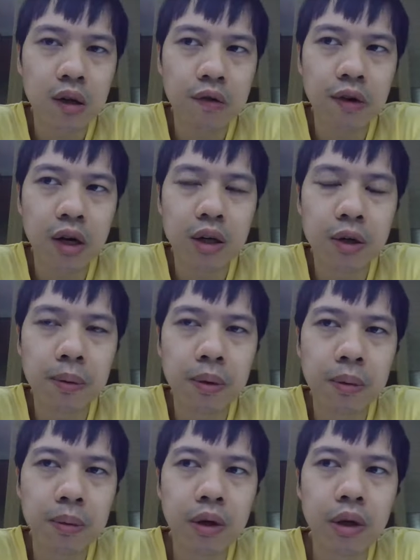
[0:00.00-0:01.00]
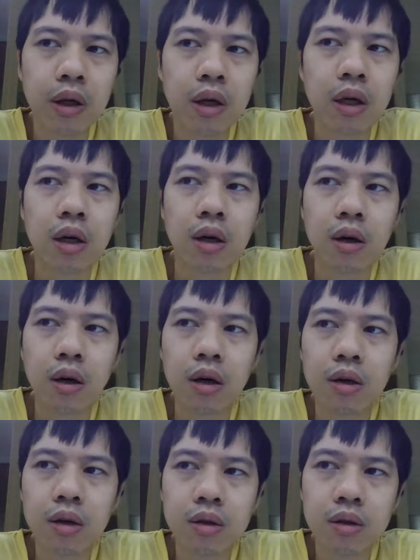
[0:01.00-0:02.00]
of other people,
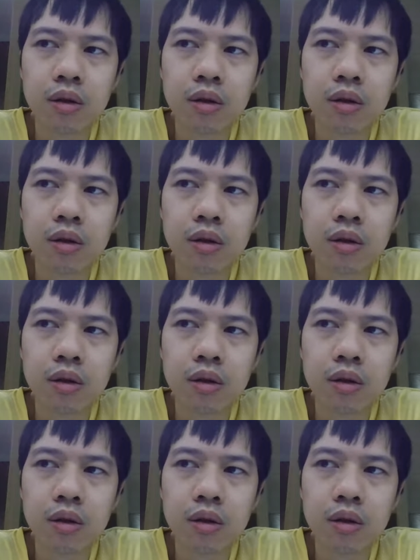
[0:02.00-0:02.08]
or